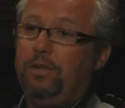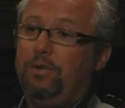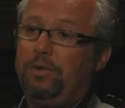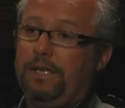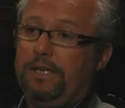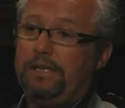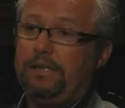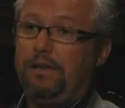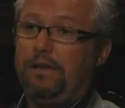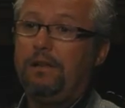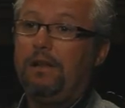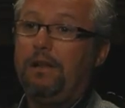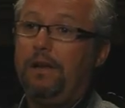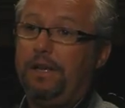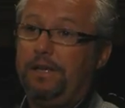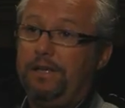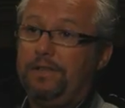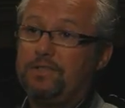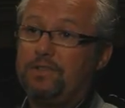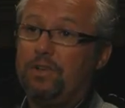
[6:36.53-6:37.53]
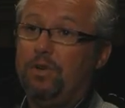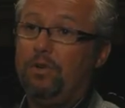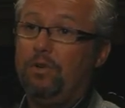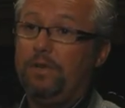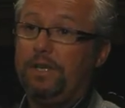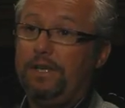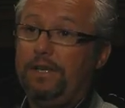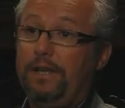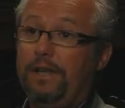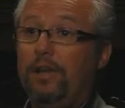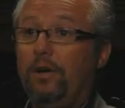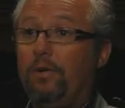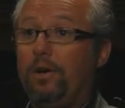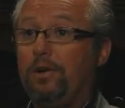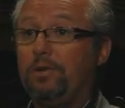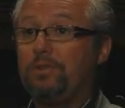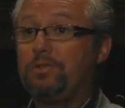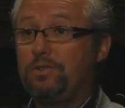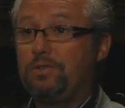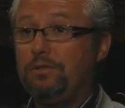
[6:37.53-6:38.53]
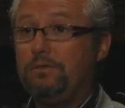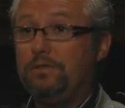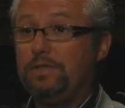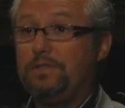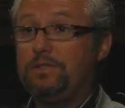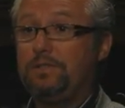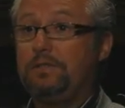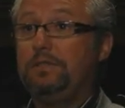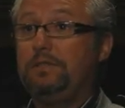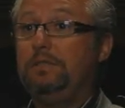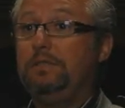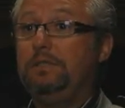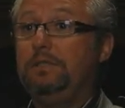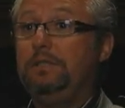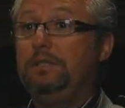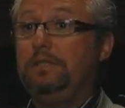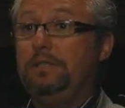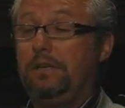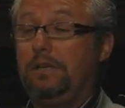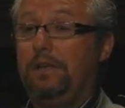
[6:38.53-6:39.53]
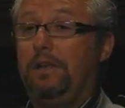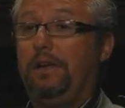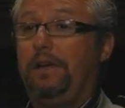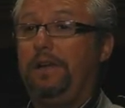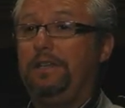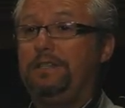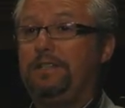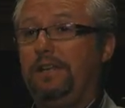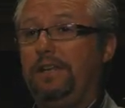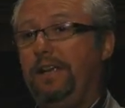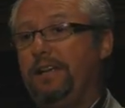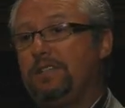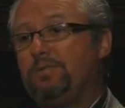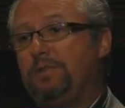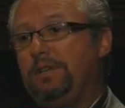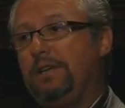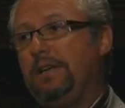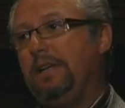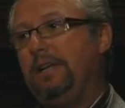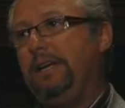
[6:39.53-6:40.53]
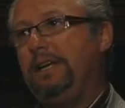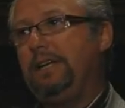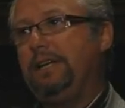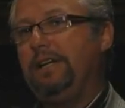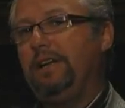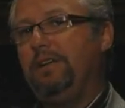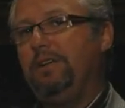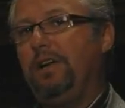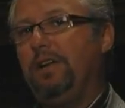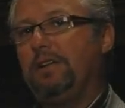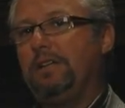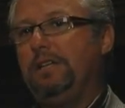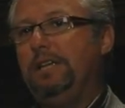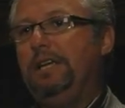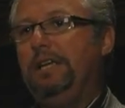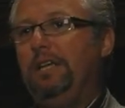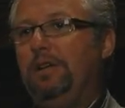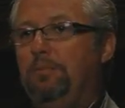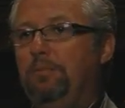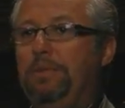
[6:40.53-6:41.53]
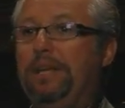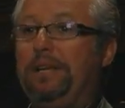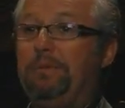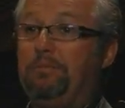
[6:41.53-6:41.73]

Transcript: and they know that the client is gold, and they know how to service the clients. And that's what I like. They're not